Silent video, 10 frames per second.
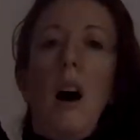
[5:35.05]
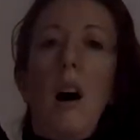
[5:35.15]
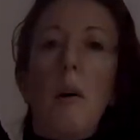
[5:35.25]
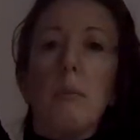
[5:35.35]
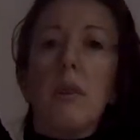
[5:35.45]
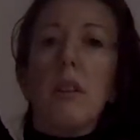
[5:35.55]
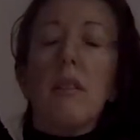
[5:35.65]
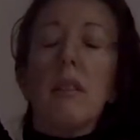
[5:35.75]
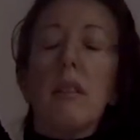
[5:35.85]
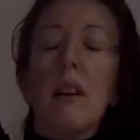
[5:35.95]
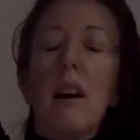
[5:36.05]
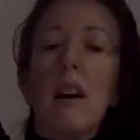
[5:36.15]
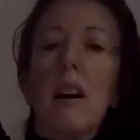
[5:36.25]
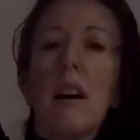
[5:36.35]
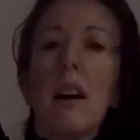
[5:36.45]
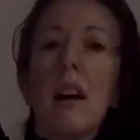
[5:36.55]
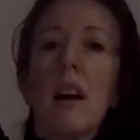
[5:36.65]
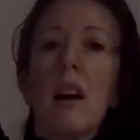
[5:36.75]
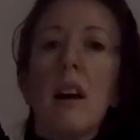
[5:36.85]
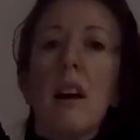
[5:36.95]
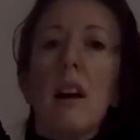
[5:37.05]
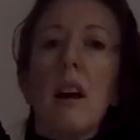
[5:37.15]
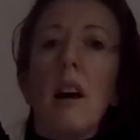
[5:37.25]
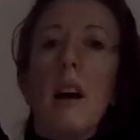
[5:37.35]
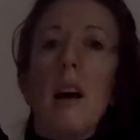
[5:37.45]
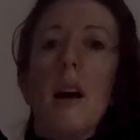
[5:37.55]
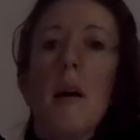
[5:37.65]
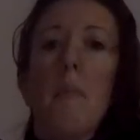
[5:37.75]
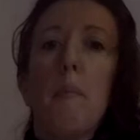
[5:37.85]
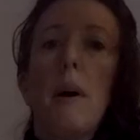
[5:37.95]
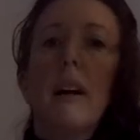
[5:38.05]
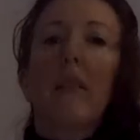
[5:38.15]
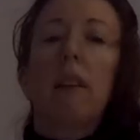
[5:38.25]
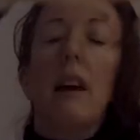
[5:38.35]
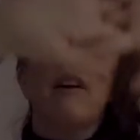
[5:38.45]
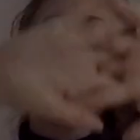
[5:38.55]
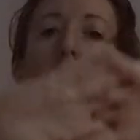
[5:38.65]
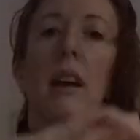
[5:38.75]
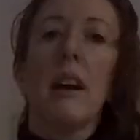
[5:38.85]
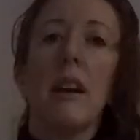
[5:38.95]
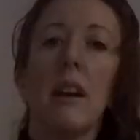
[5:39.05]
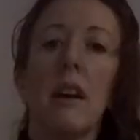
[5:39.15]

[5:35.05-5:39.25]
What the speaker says: up to the sky, back down again.